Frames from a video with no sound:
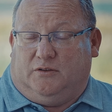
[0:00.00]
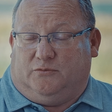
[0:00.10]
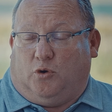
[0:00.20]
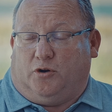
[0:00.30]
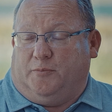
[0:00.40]

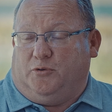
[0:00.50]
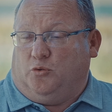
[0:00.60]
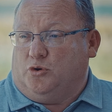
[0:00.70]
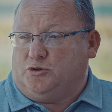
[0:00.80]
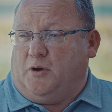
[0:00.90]
Is water
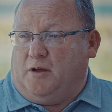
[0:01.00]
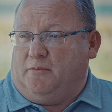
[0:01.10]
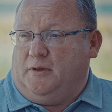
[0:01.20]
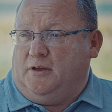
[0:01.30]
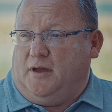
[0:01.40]
hemp your worst
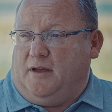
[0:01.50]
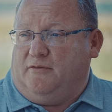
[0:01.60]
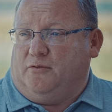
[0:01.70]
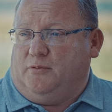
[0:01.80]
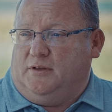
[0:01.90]
problem that you
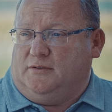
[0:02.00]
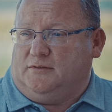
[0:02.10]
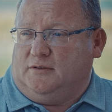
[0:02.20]
have for weeds?